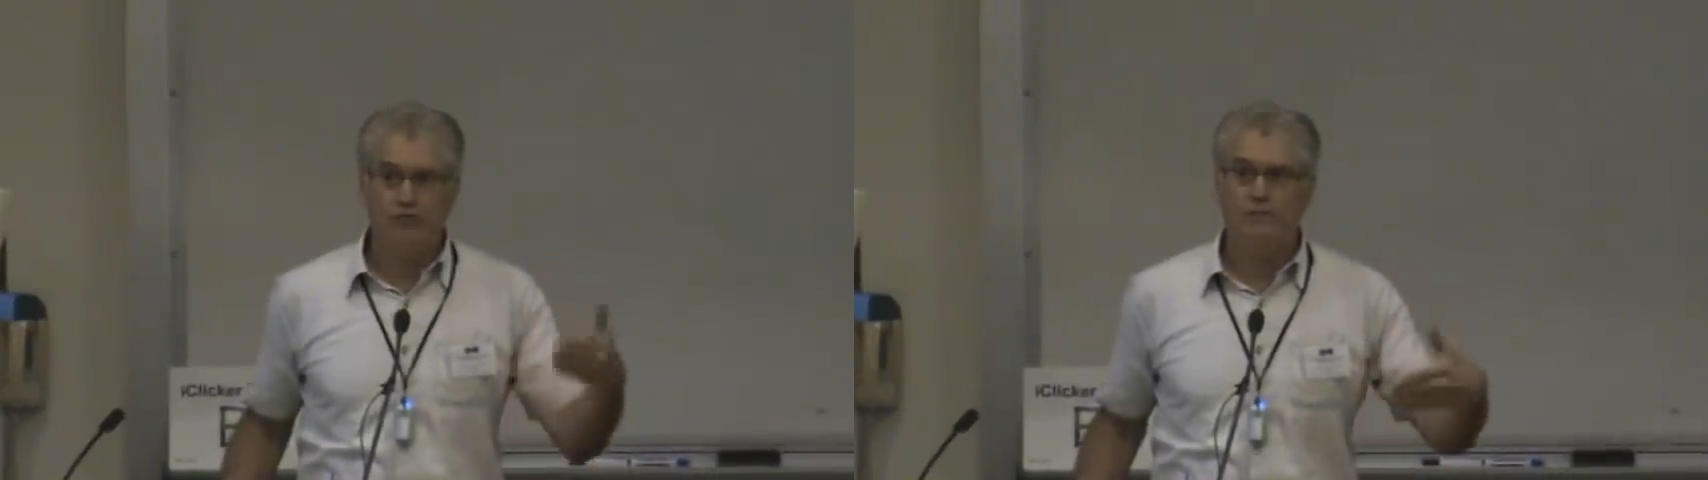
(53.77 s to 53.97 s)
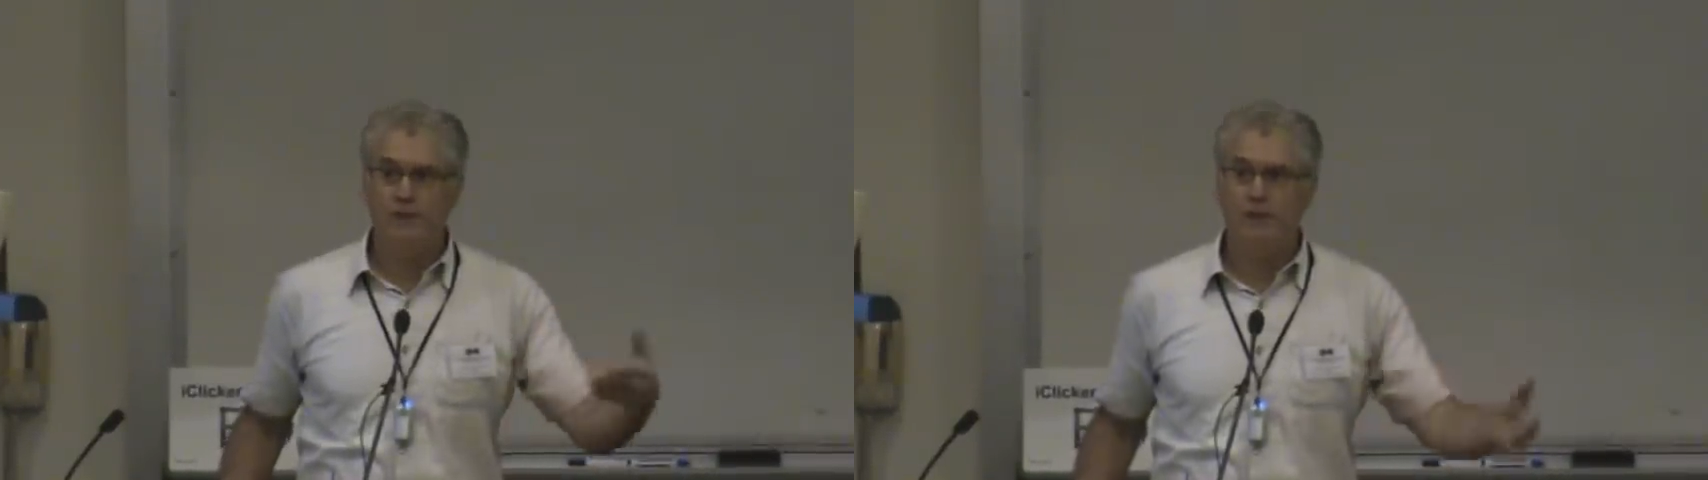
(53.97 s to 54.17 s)

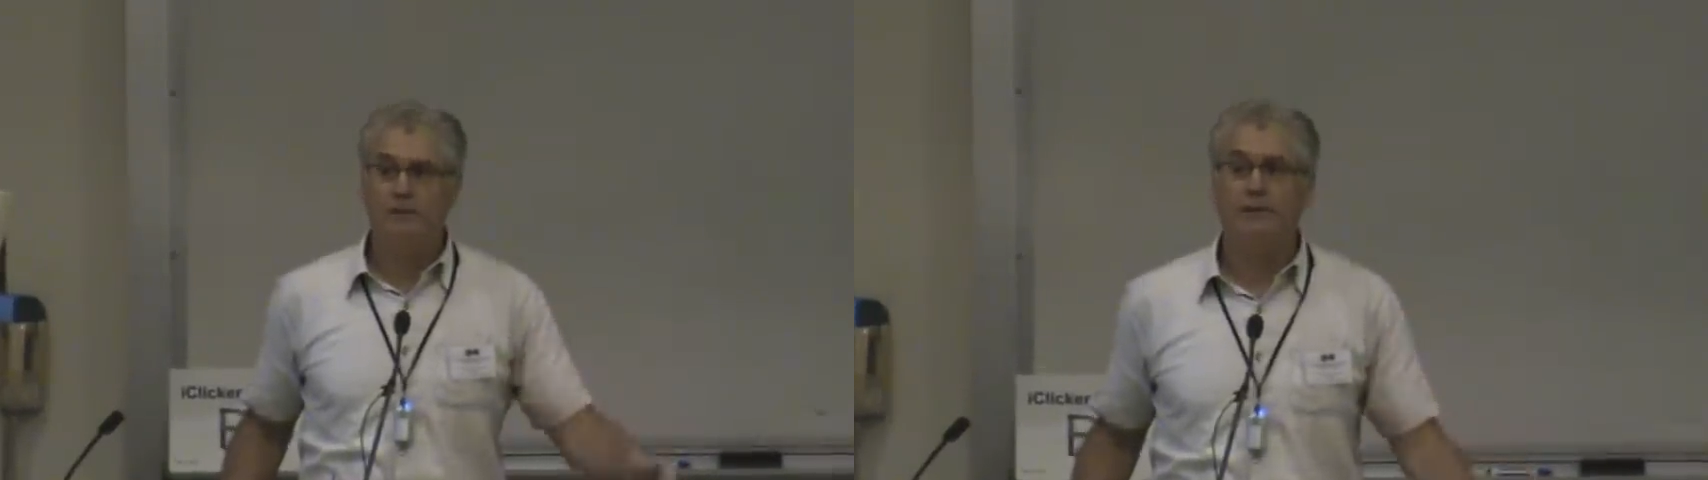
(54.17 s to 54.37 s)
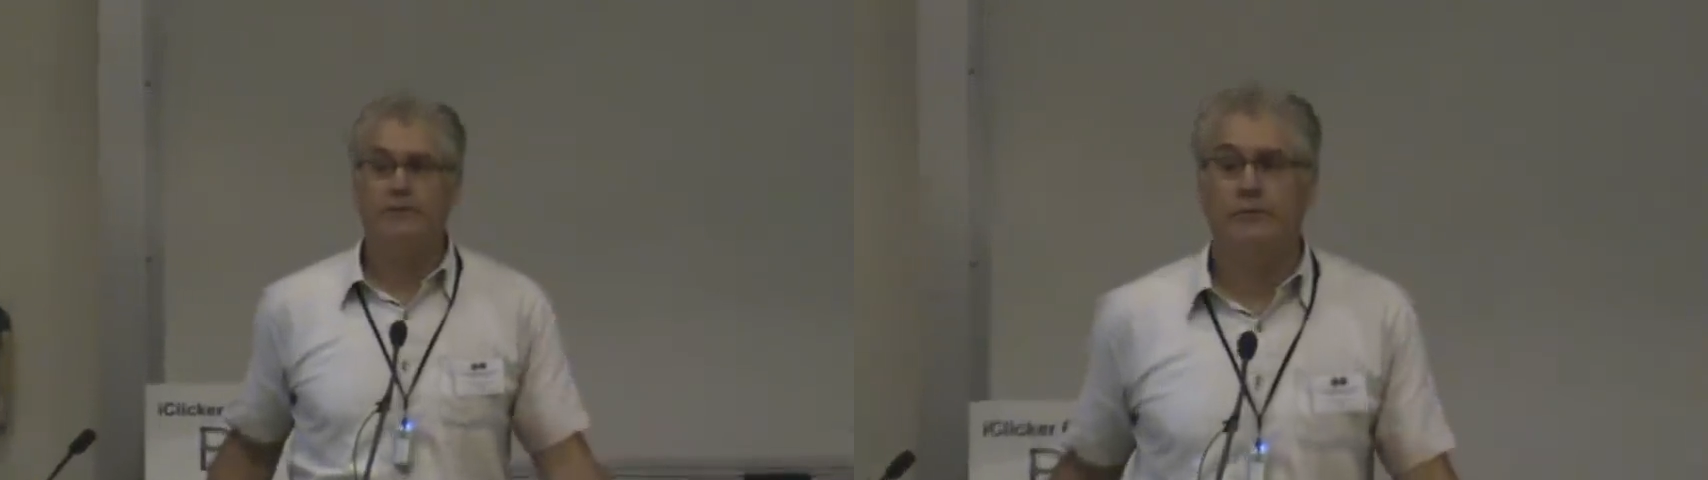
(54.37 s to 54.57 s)
what you'll be
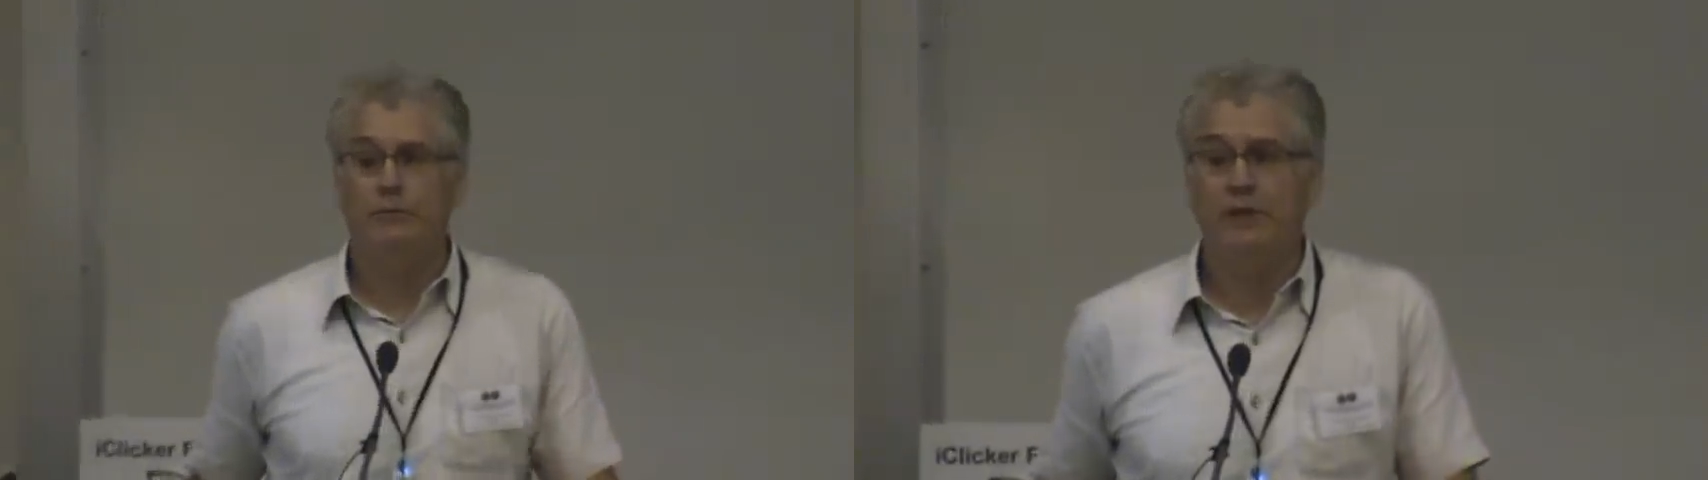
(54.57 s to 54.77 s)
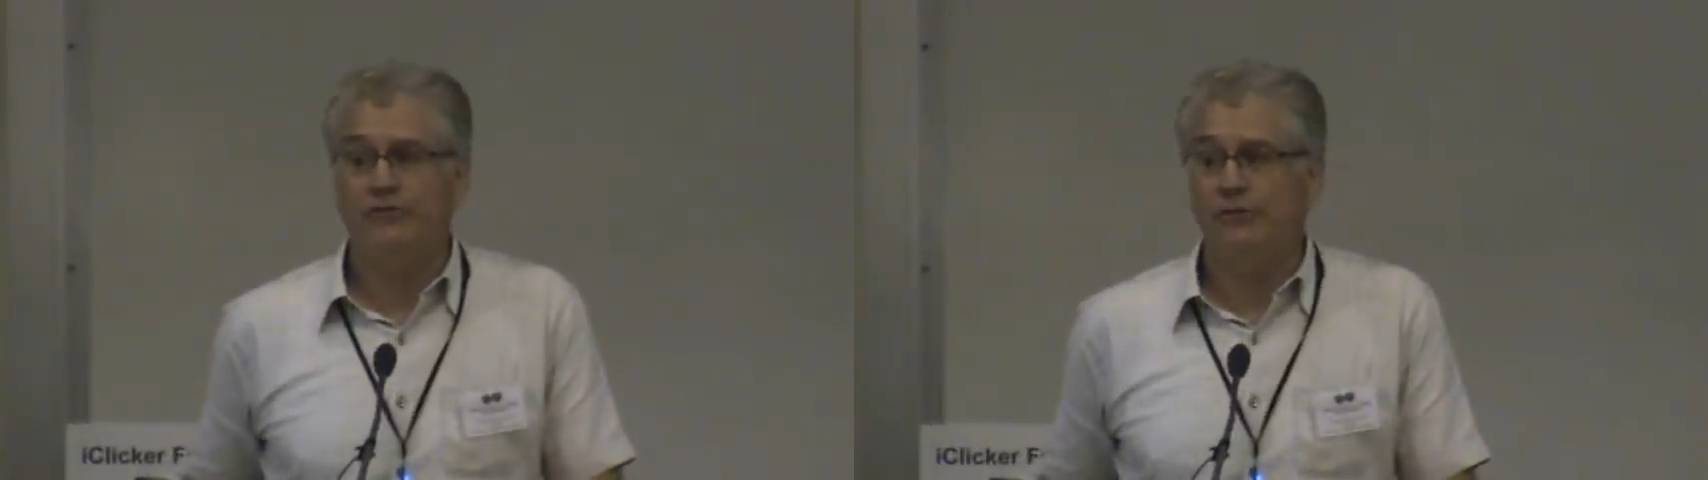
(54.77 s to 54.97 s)
hearing through
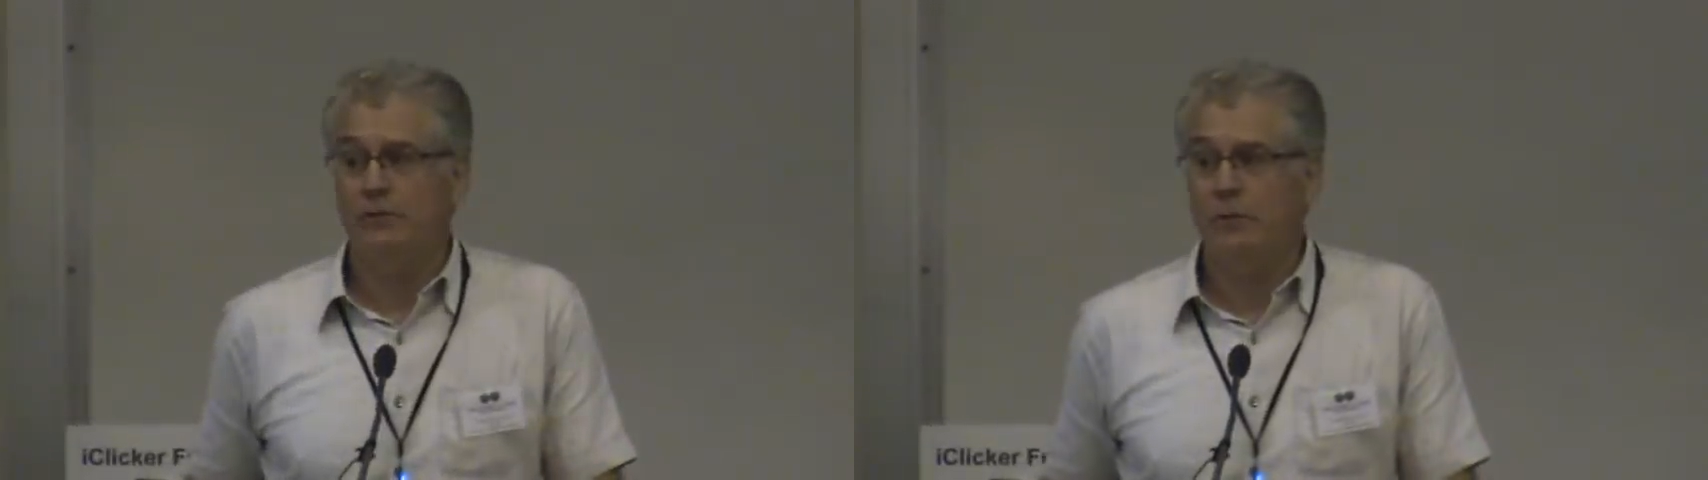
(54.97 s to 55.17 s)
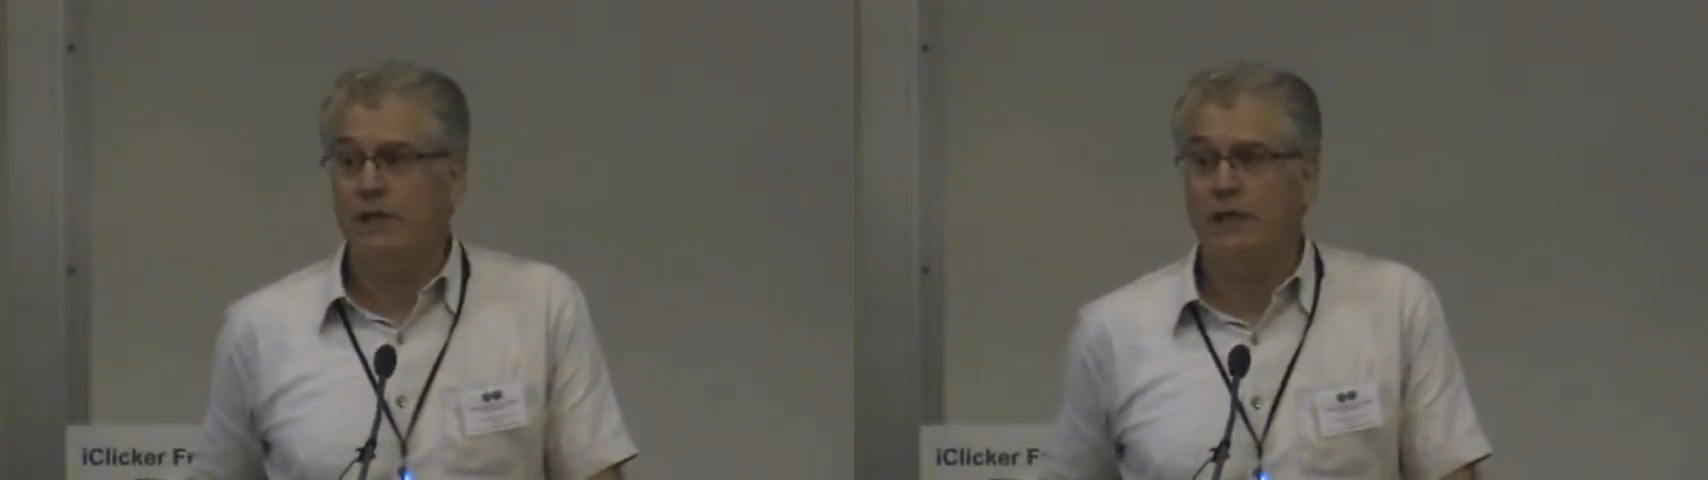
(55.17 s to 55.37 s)
the rest
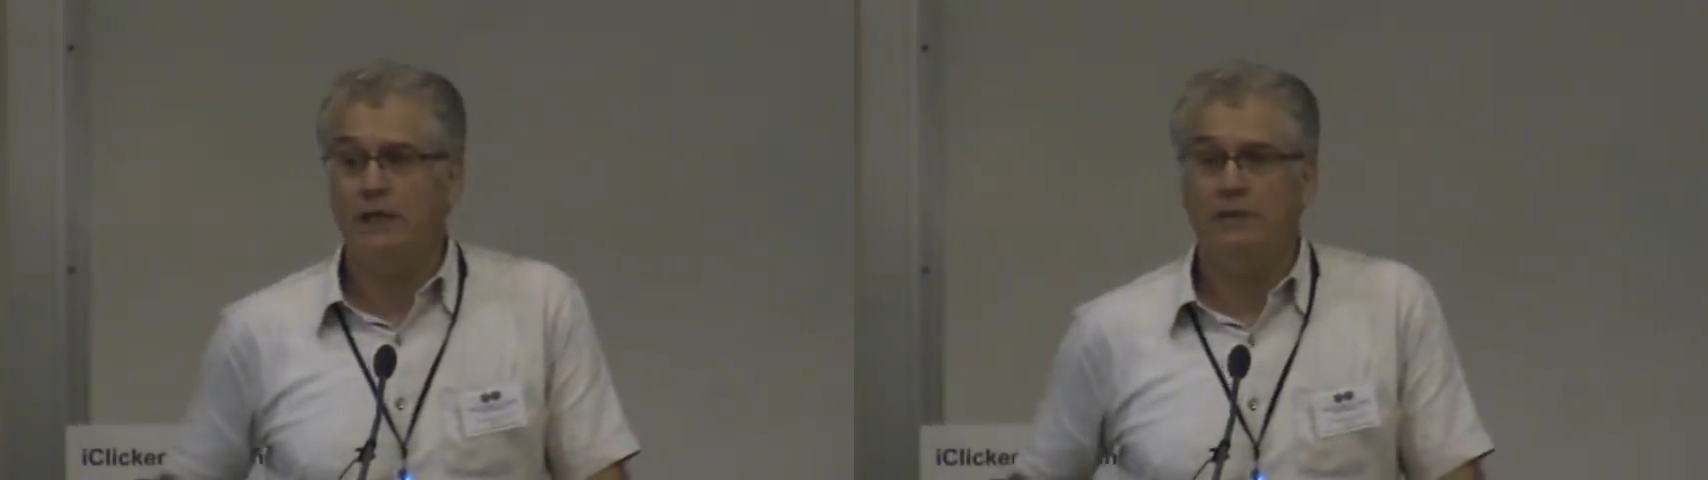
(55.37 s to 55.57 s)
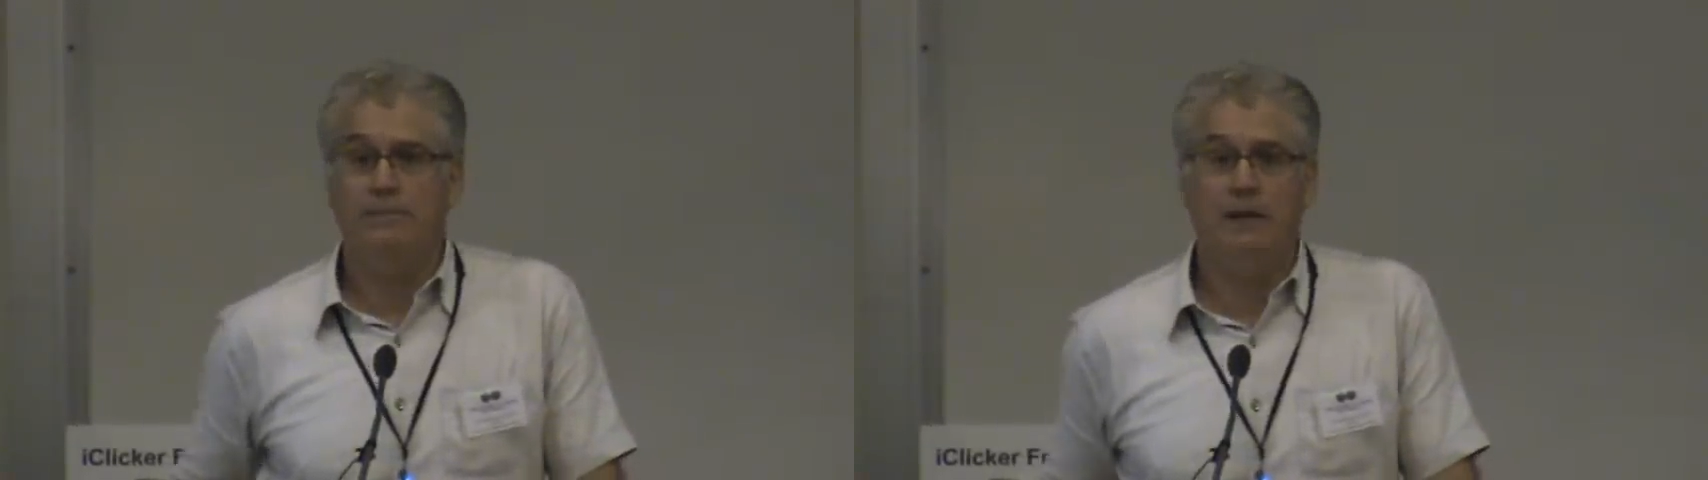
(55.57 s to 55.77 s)
of the weekend